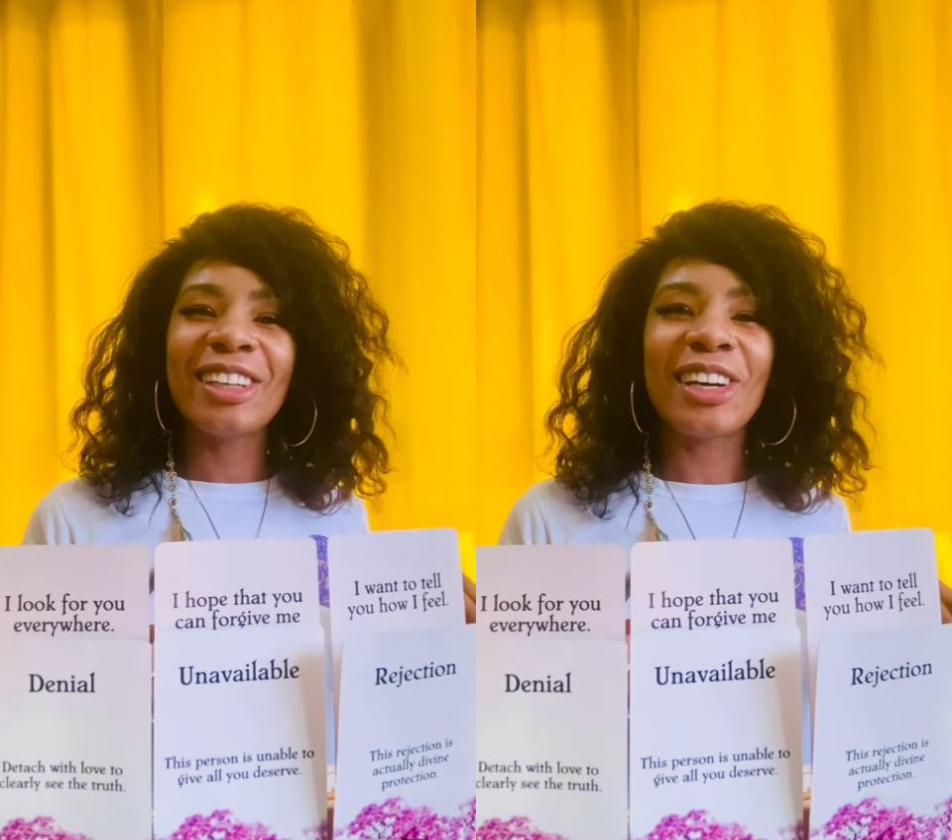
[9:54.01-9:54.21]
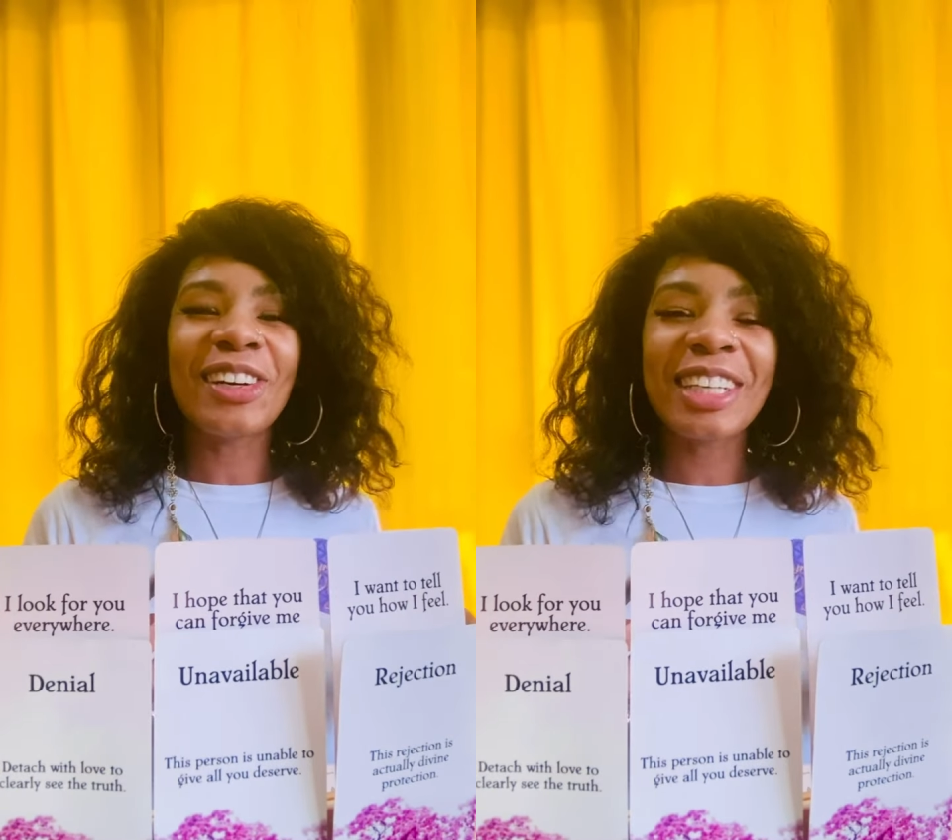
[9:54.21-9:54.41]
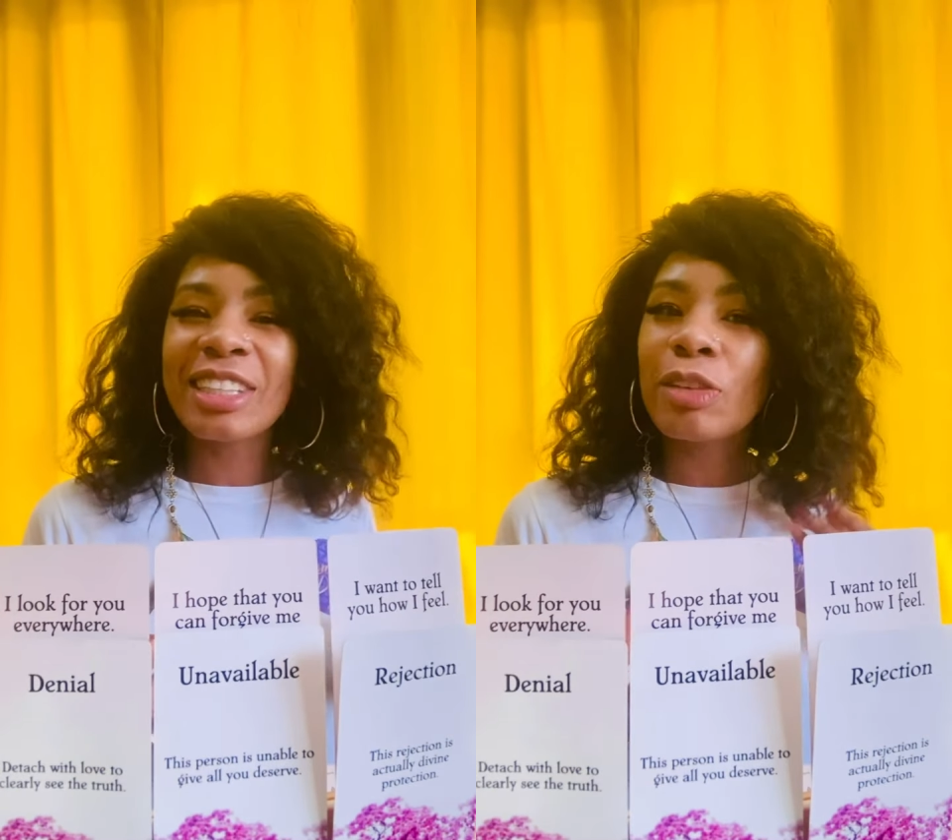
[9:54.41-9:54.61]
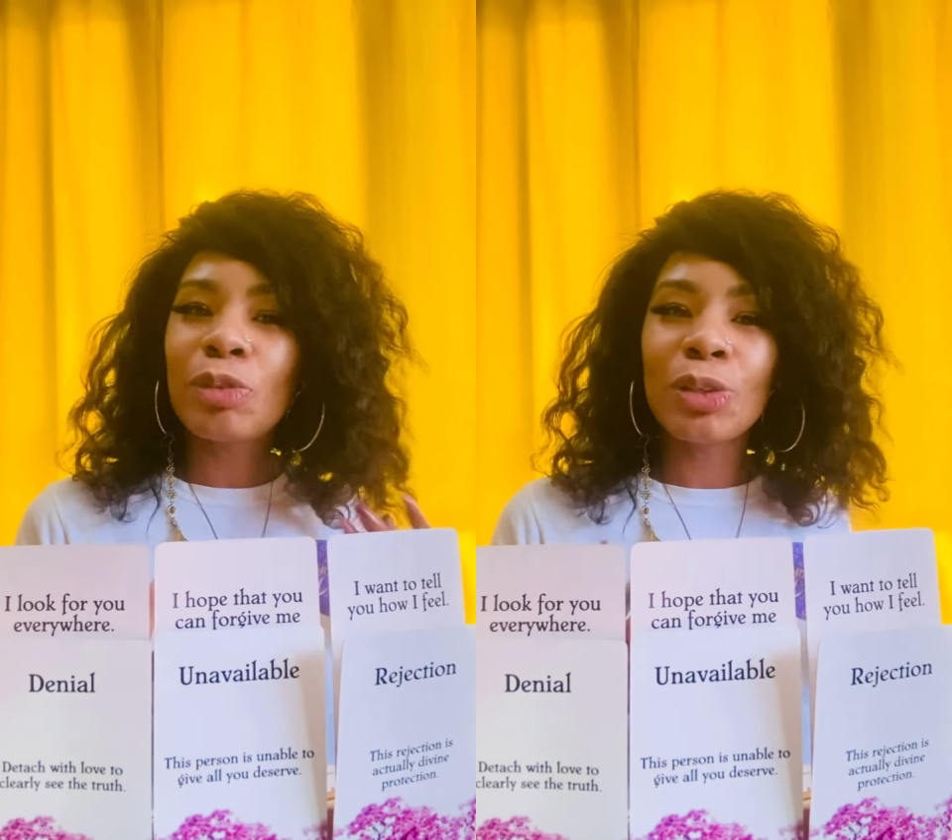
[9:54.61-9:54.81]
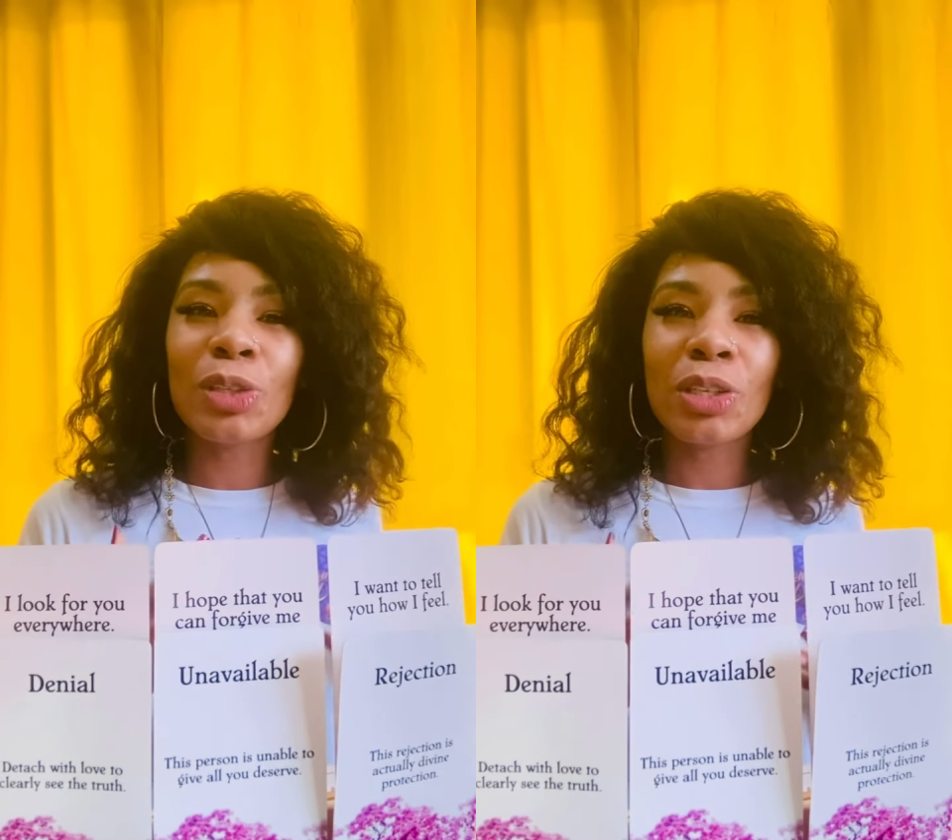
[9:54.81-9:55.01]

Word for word: know, because if you do,